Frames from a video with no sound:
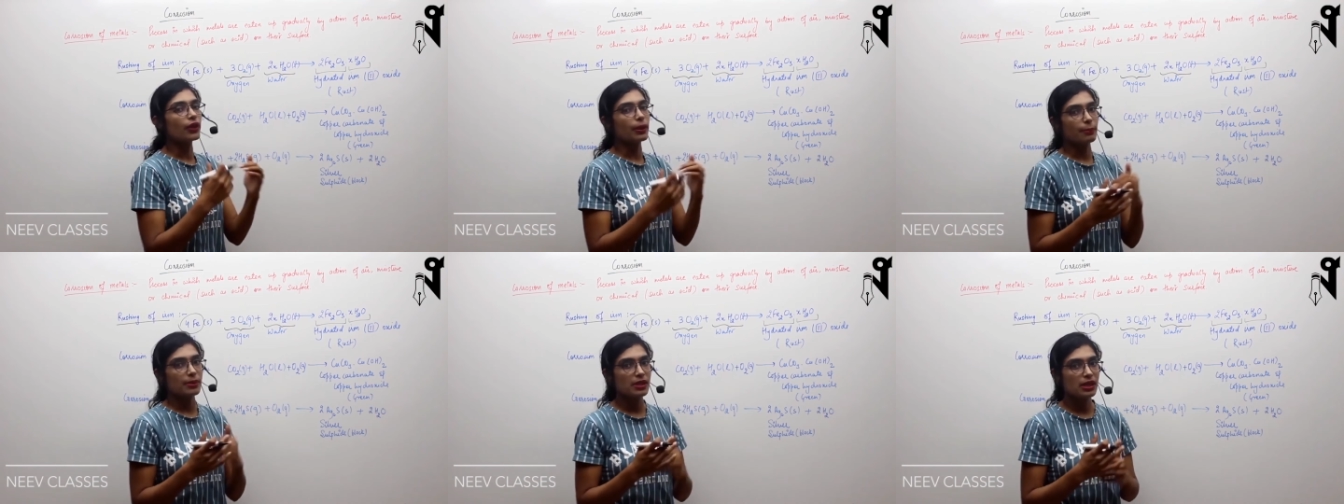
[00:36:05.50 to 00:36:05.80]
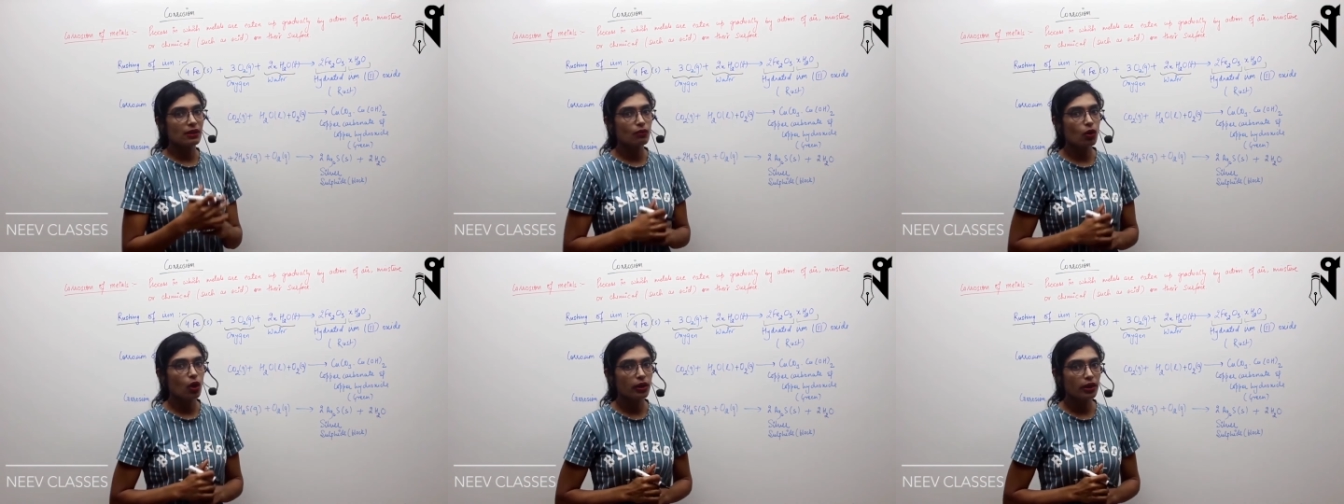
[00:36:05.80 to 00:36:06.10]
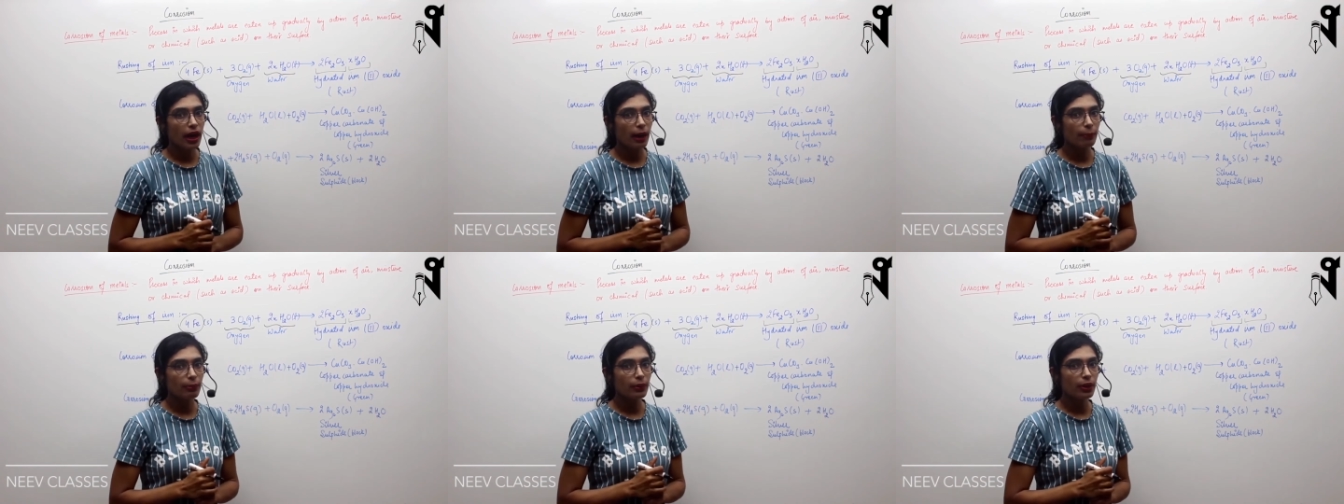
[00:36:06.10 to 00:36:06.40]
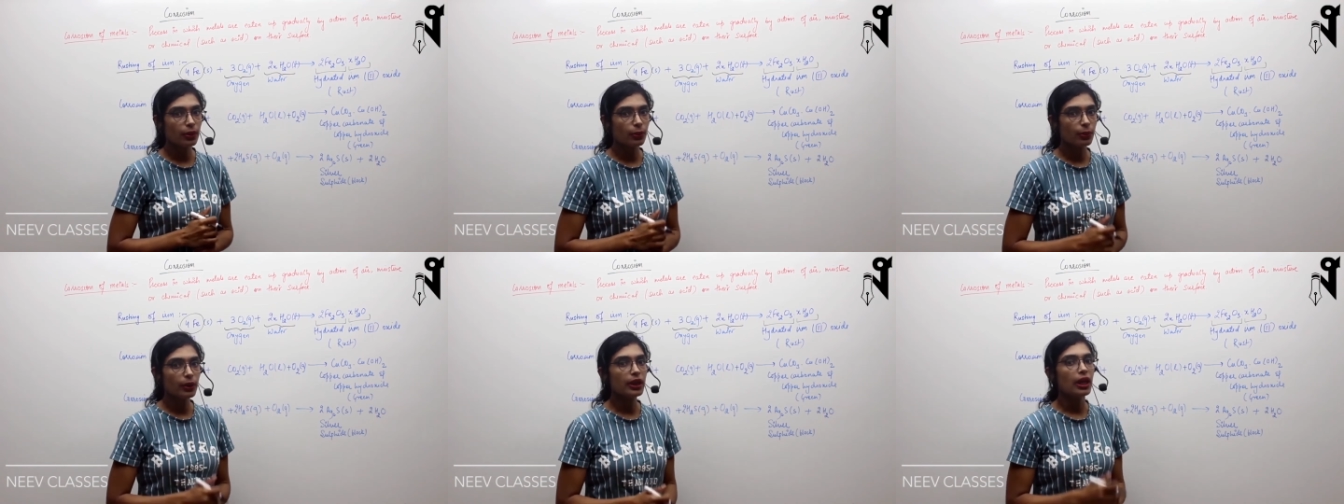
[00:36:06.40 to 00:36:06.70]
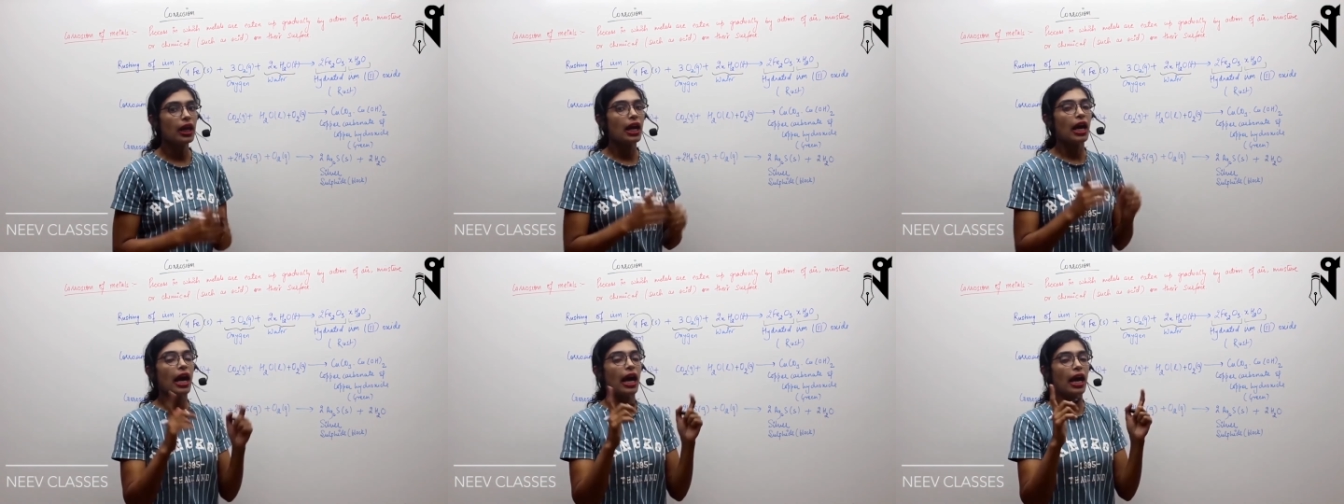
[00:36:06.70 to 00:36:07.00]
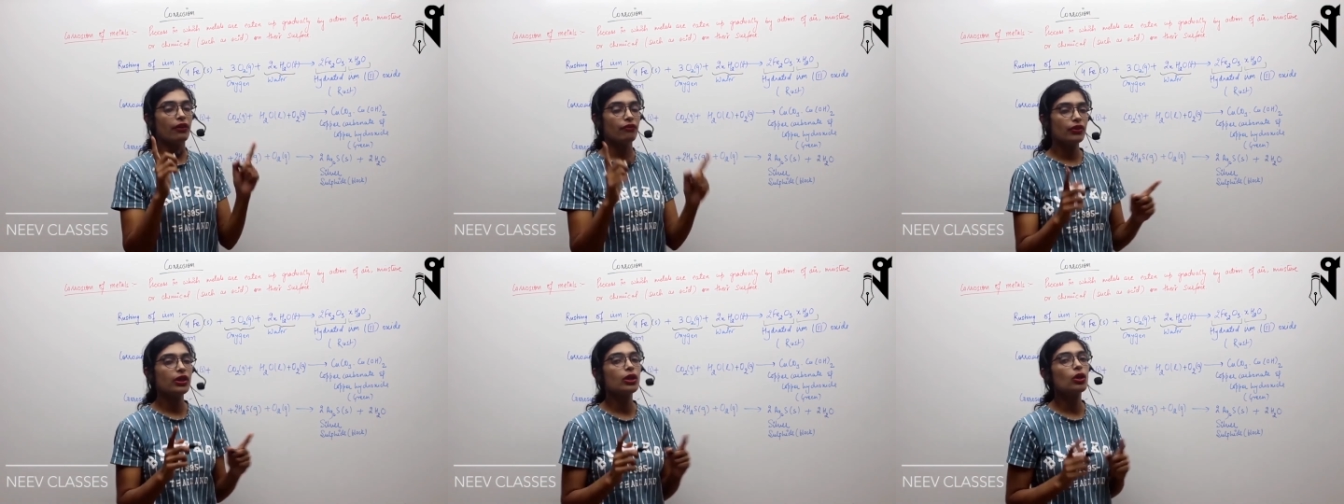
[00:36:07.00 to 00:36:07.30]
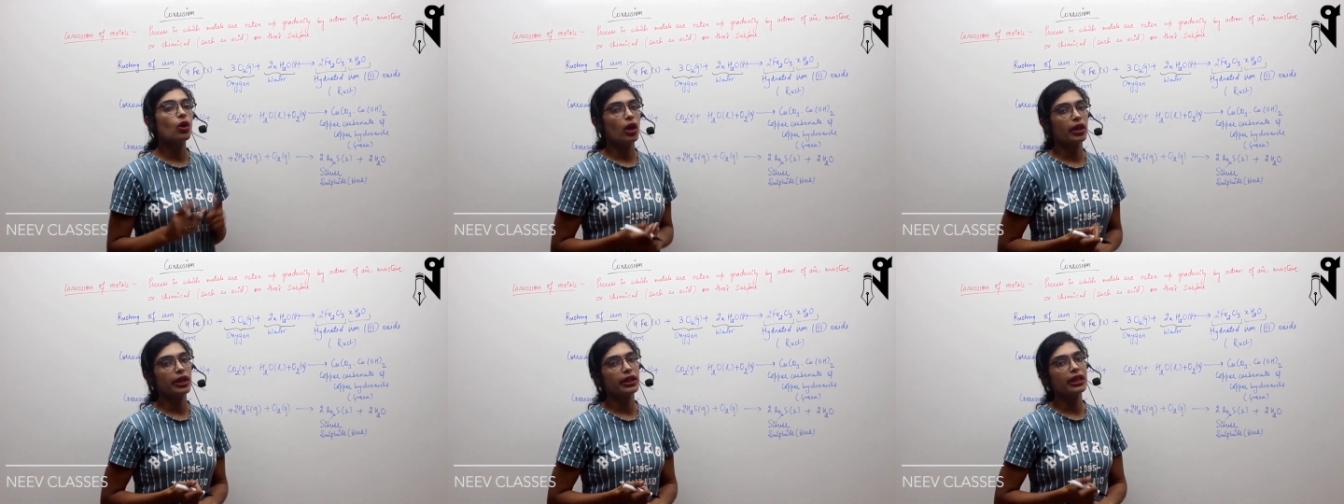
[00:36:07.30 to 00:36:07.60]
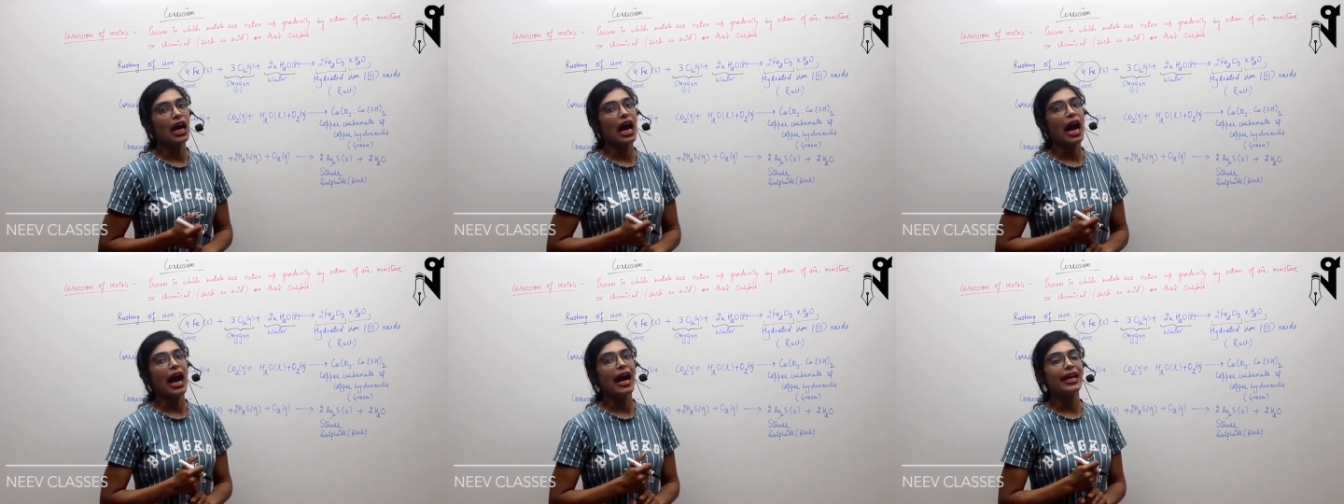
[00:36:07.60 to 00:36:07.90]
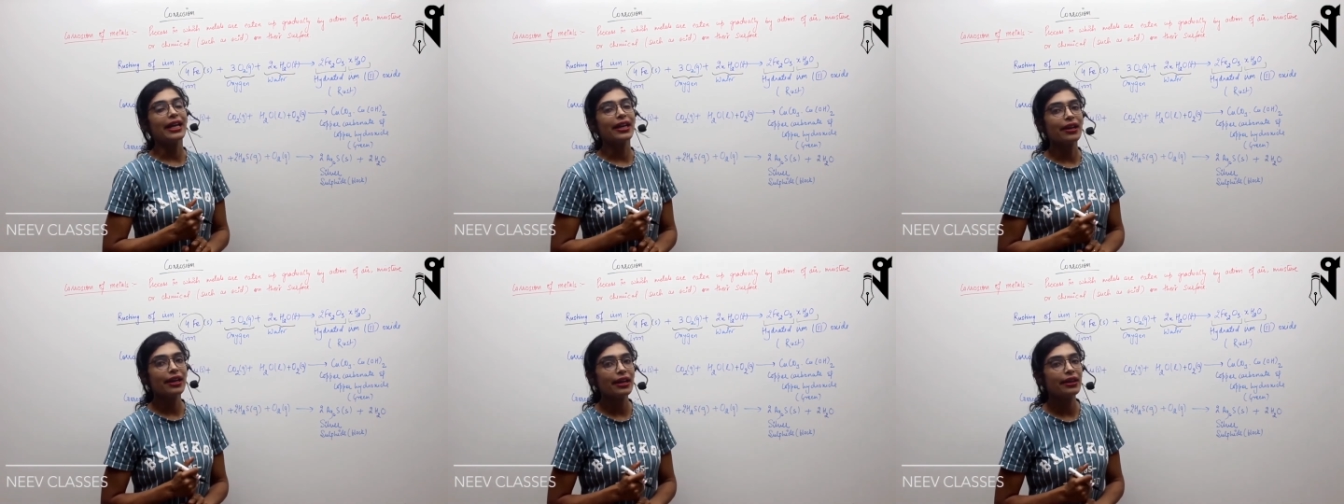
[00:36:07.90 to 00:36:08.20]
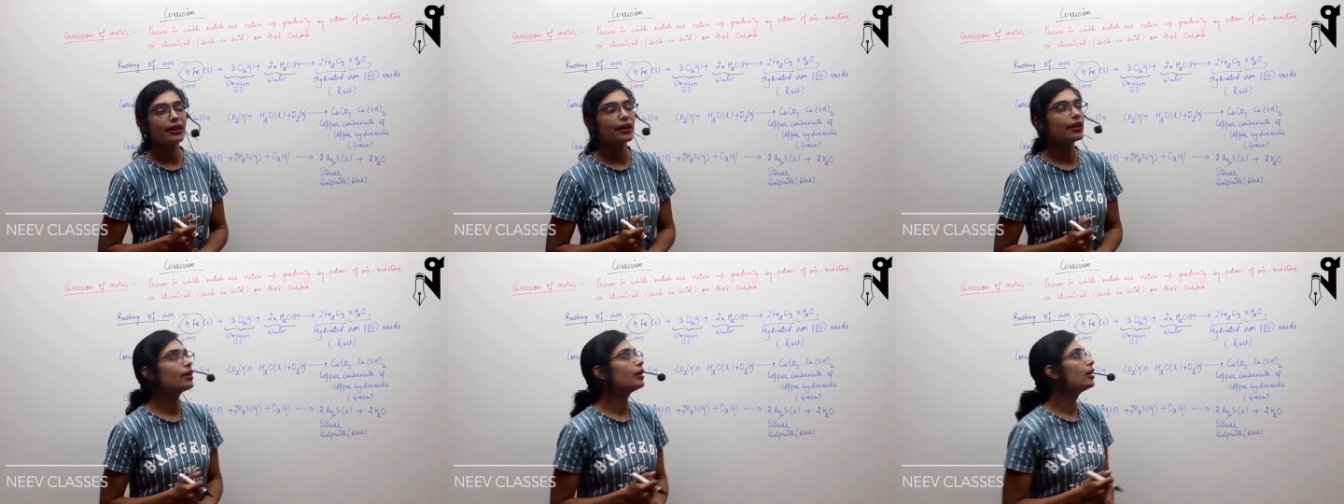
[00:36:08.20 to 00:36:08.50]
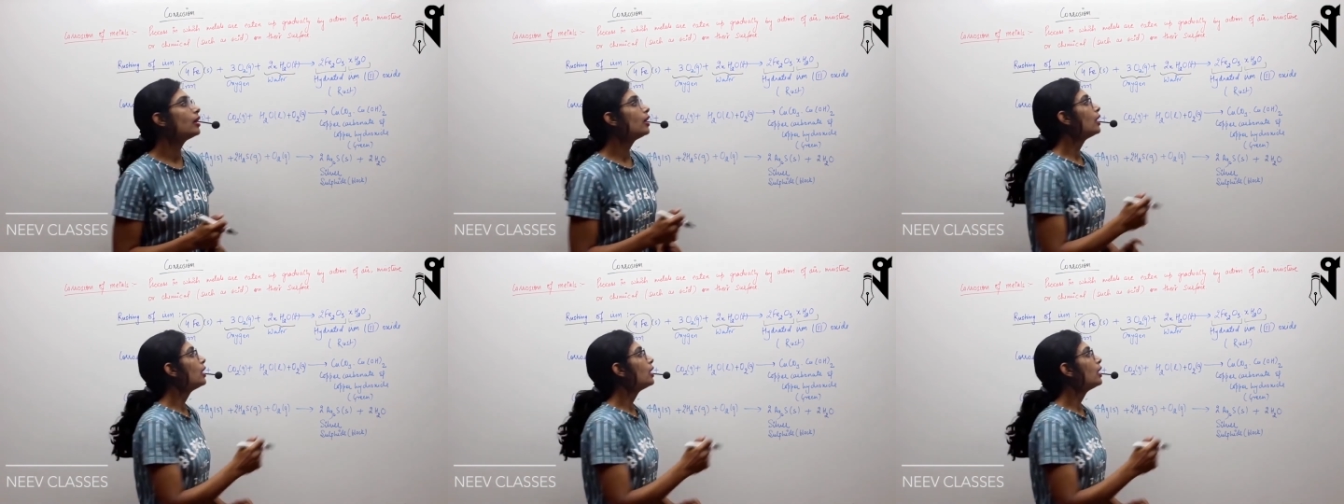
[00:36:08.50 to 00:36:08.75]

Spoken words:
vapors have got trapped into it, and we call it hydrated